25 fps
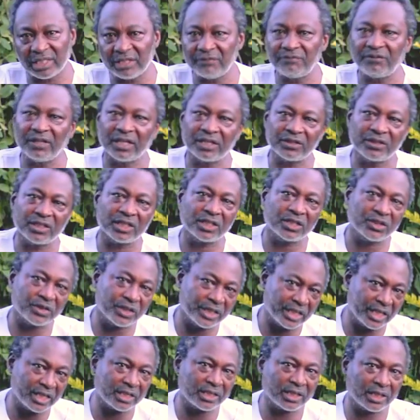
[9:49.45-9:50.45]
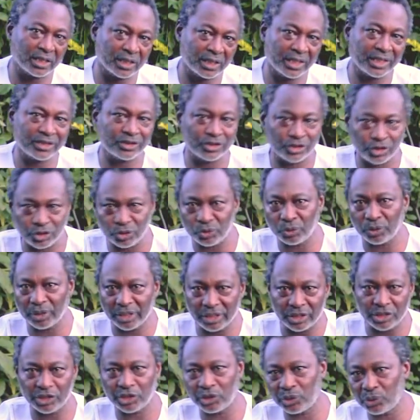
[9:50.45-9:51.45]
In fact, the Creator, as you
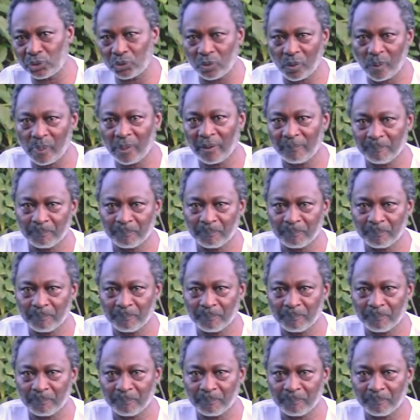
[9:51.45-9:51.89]
and you,